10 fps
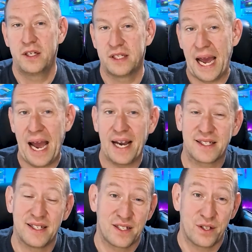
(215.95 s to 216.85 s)
to
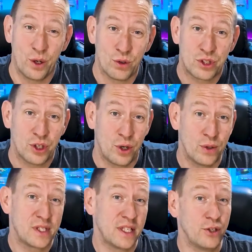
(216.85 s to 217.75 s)
access those
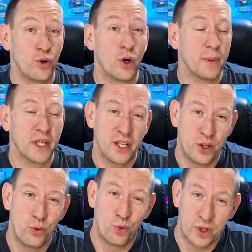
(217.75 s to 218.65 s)
shows that normally
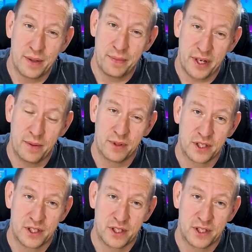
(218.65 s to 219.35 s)
you wouldn't be able to